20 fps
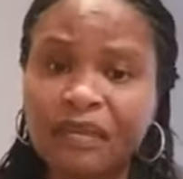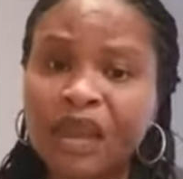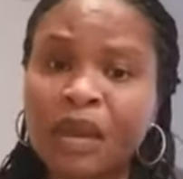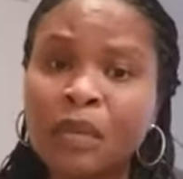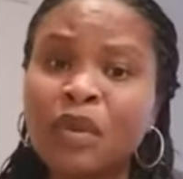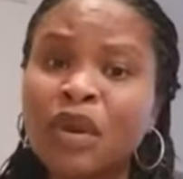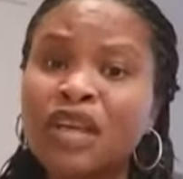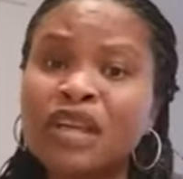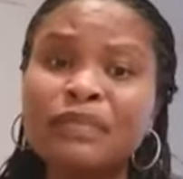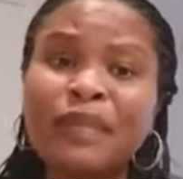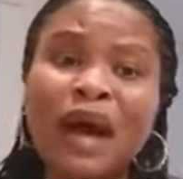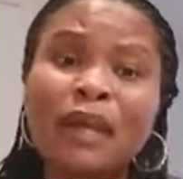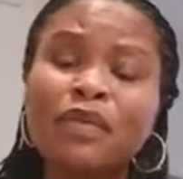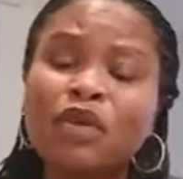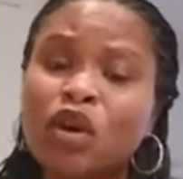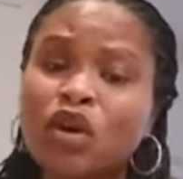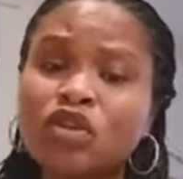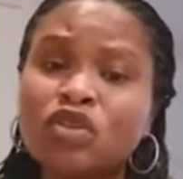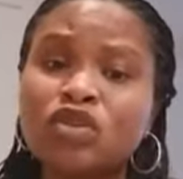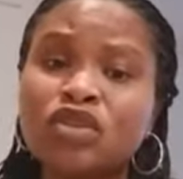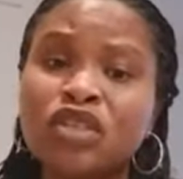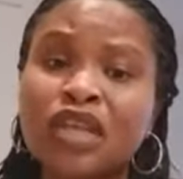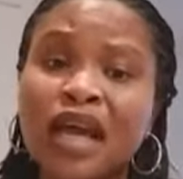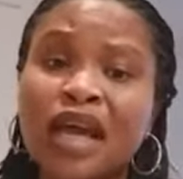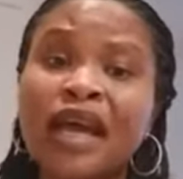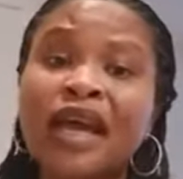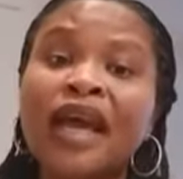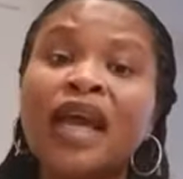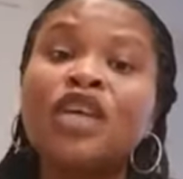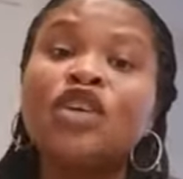Because the Bible also
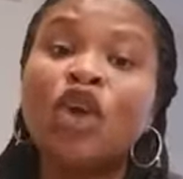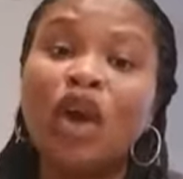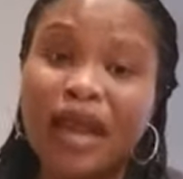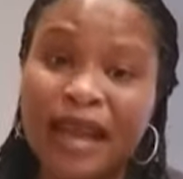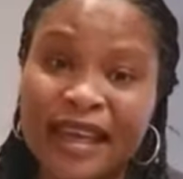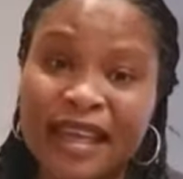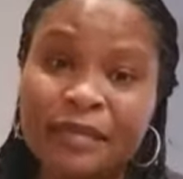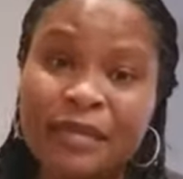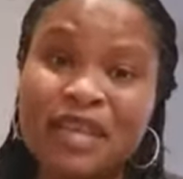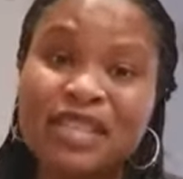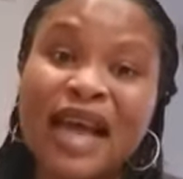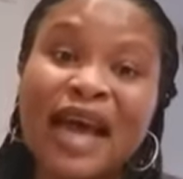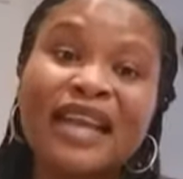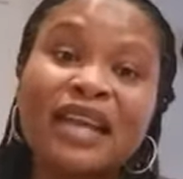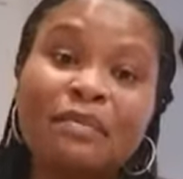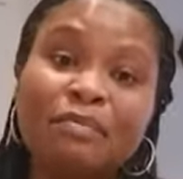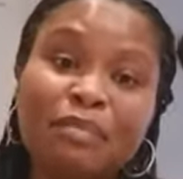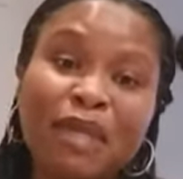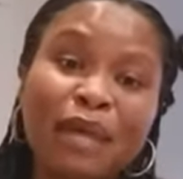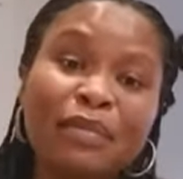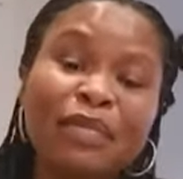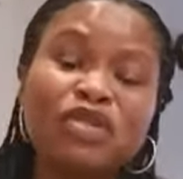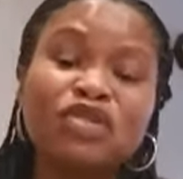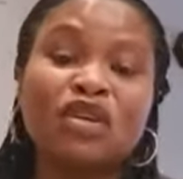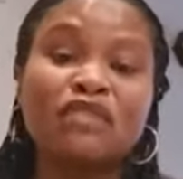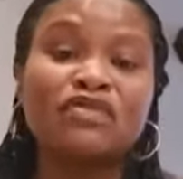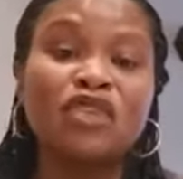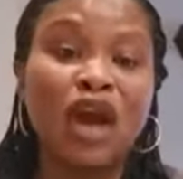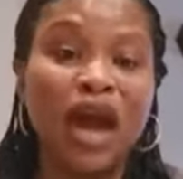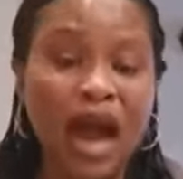said your enemies are the members
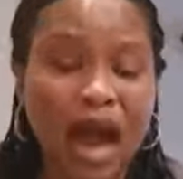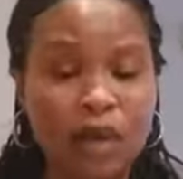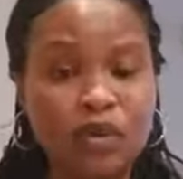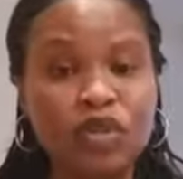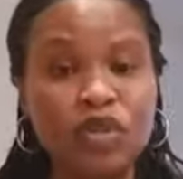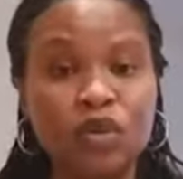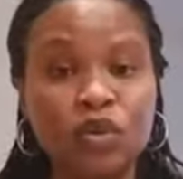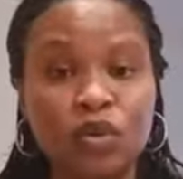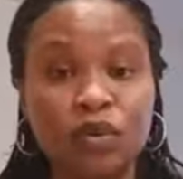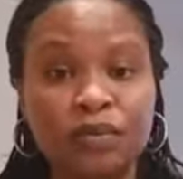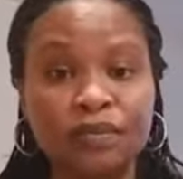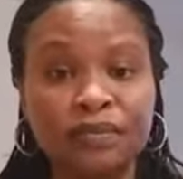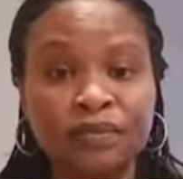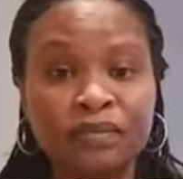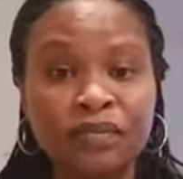of your household.